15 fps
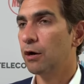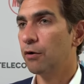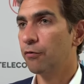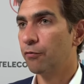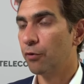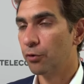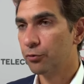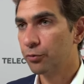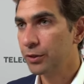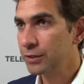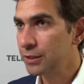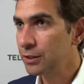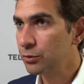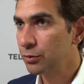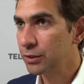for
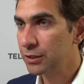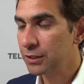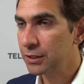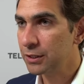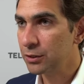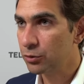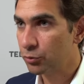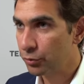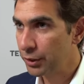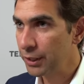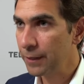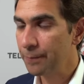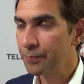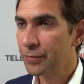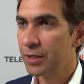
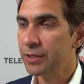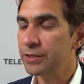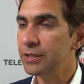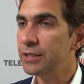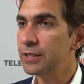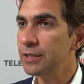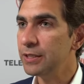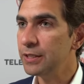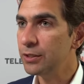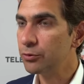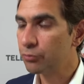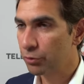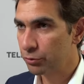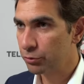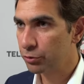2023 the
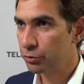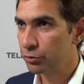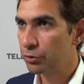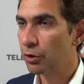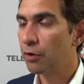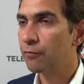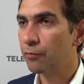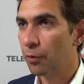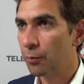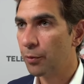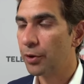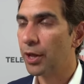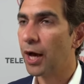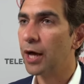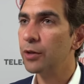introduction of
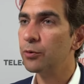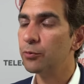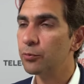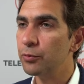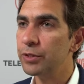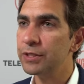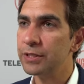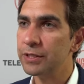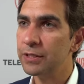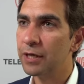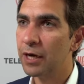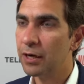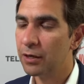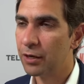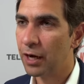Open RAN within
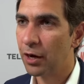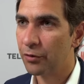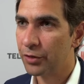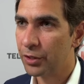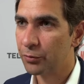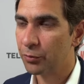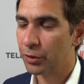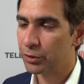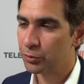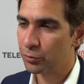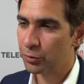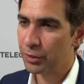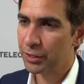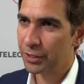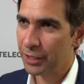our network.
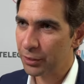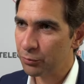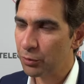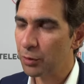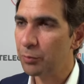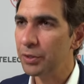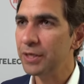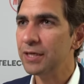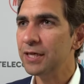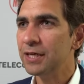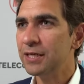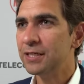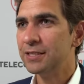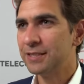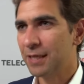So it will be
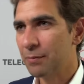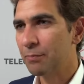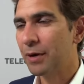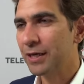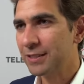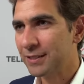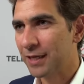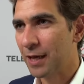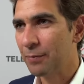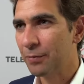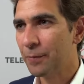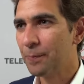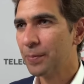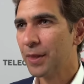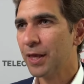step by step,
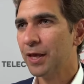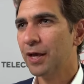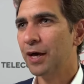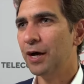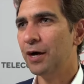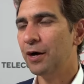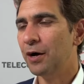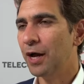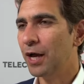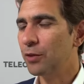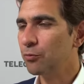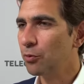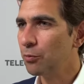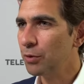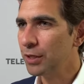uh,
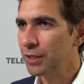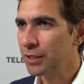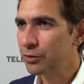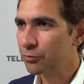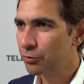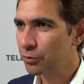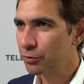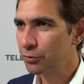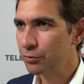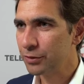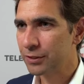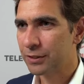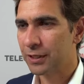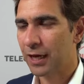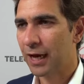and we will
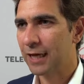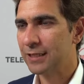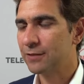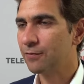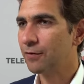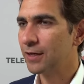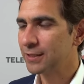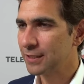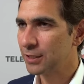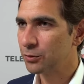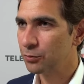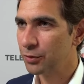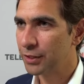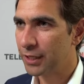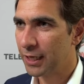introduce as fast
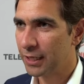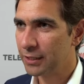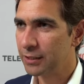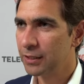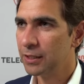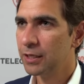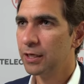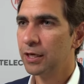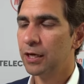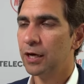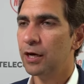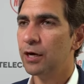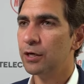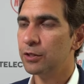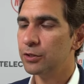as we can
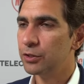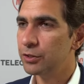uh,